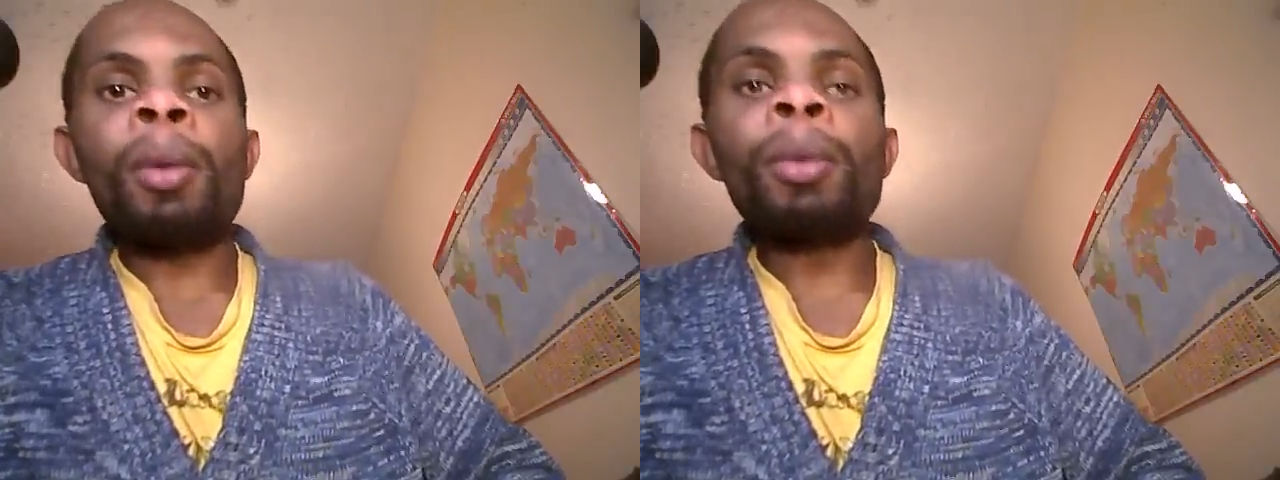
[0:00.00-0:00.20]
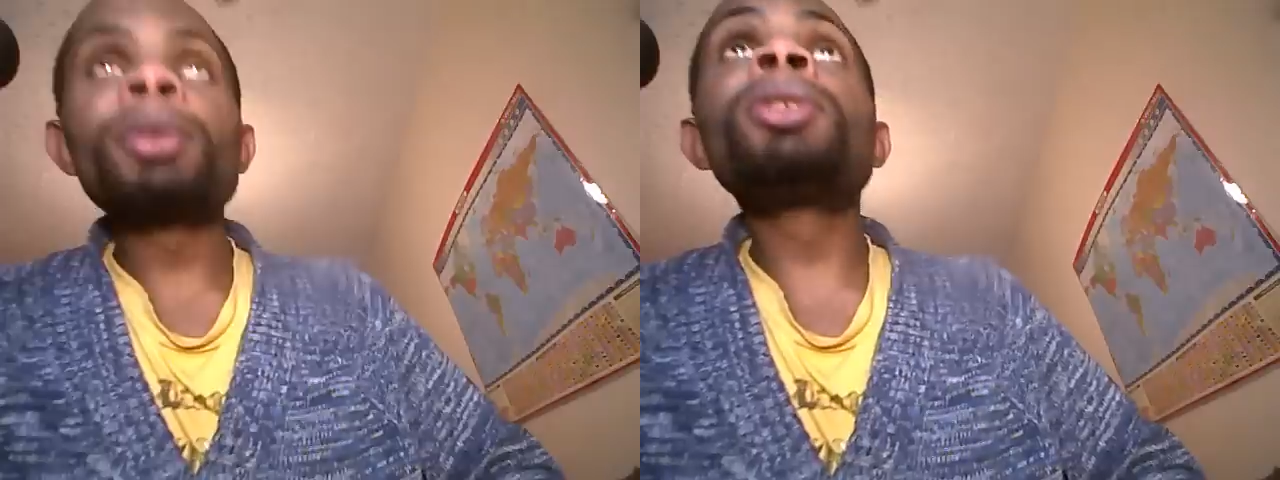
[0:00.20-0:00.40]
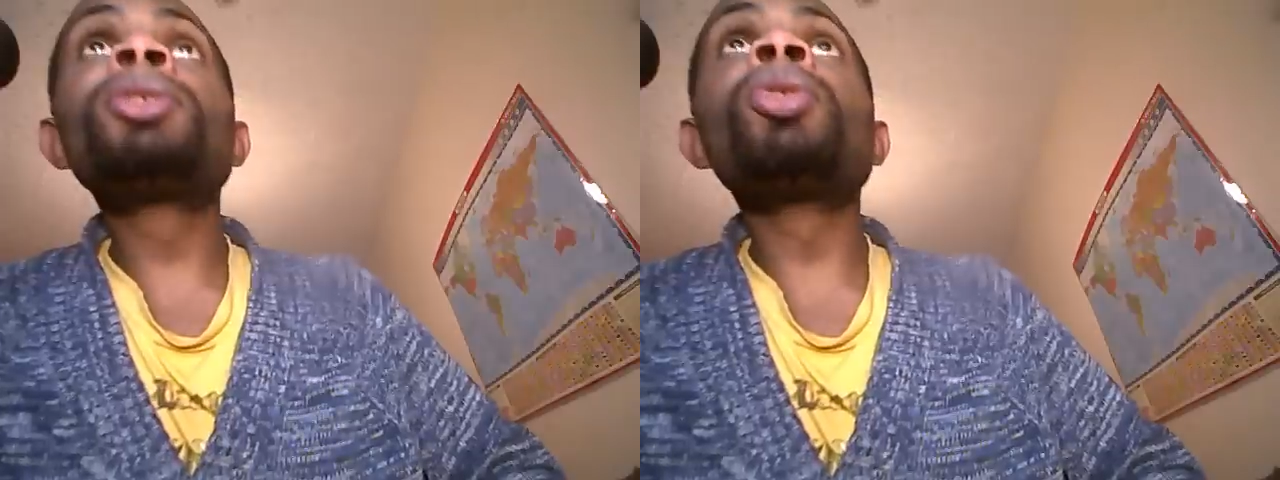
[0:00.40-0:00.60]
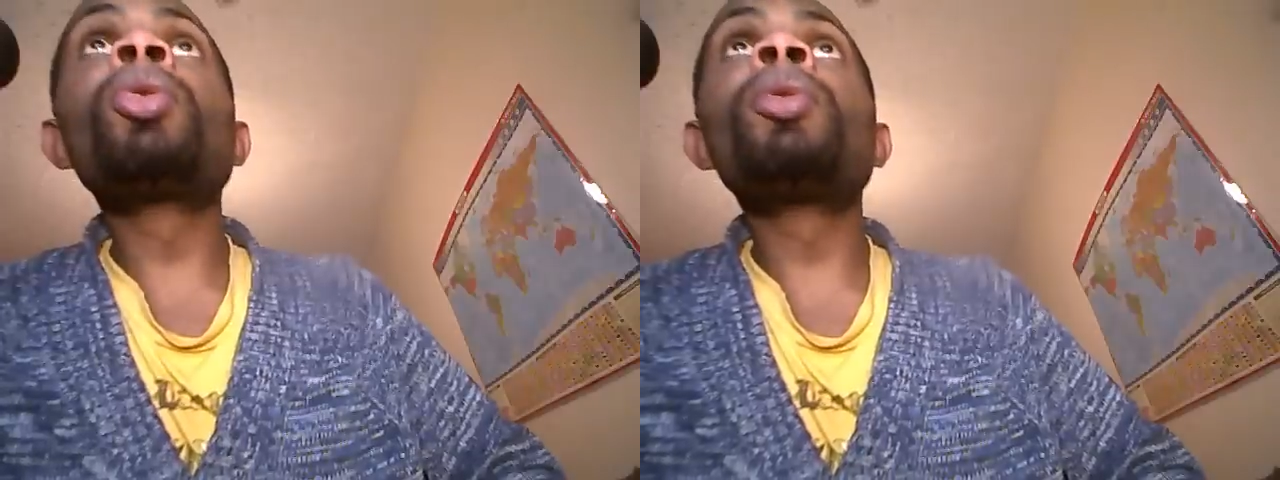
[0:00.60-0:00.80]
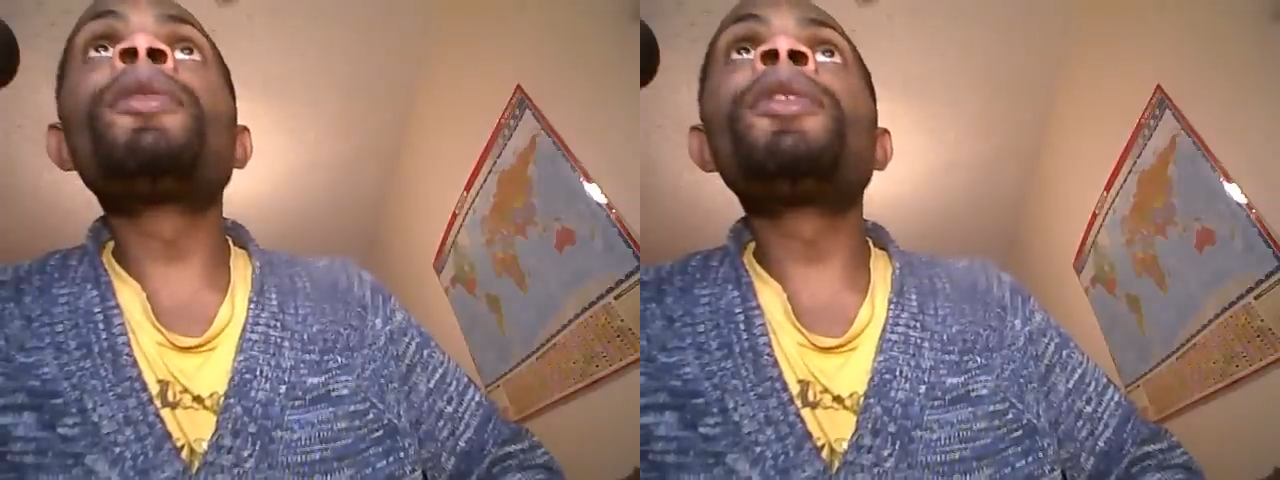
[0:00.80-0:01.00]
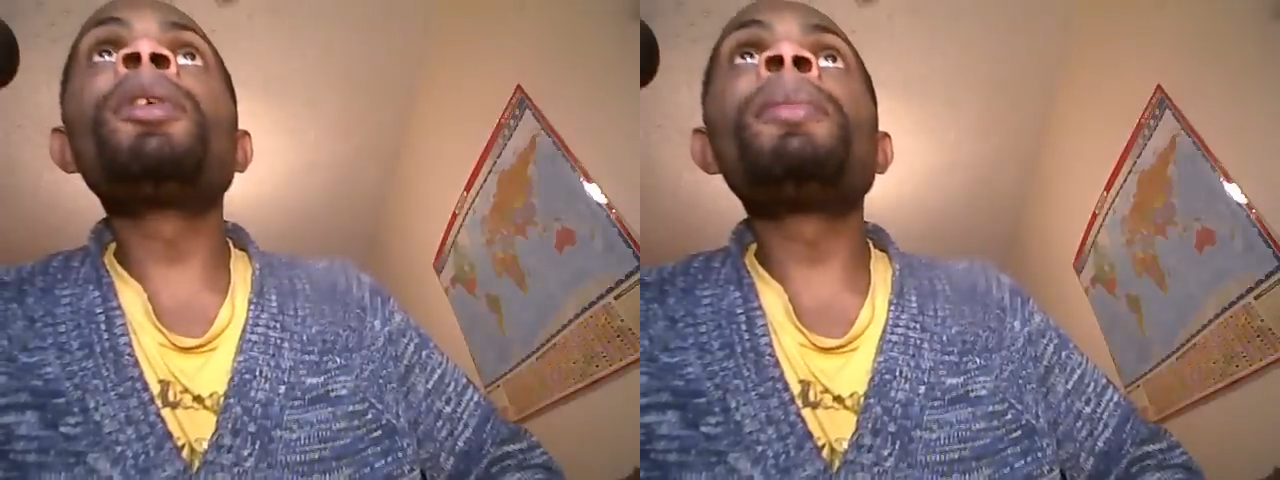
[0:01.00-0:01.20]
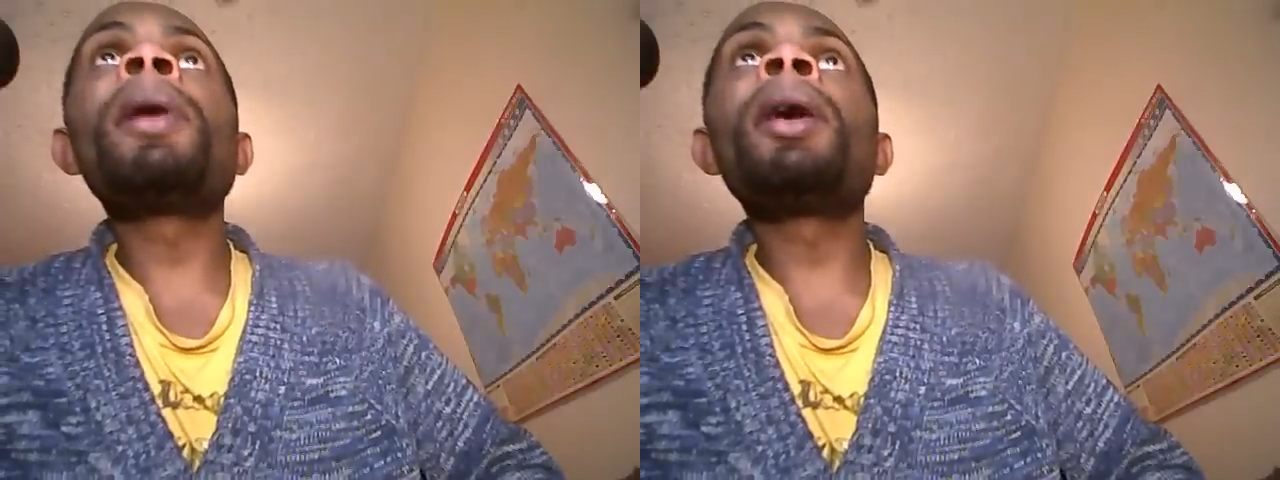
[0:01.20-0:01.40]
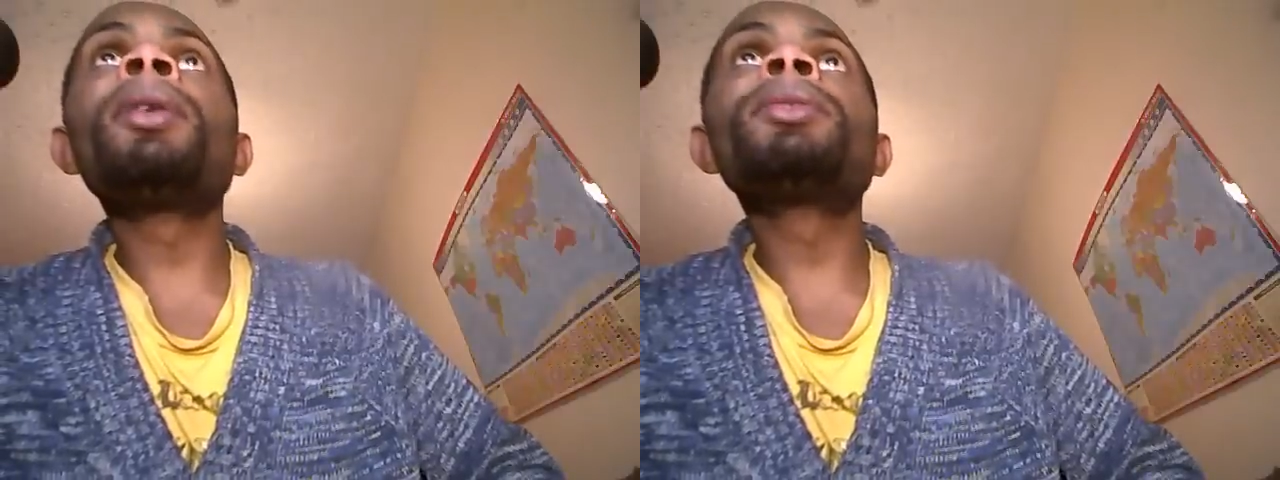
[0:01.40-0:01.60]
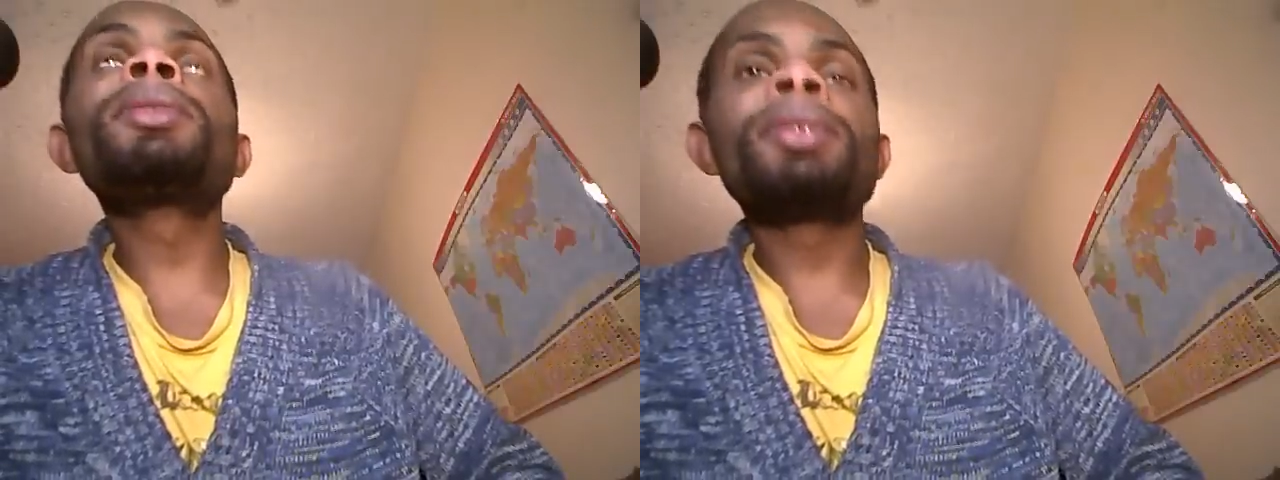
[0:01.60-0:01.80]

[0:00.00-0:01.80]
want to talk with you about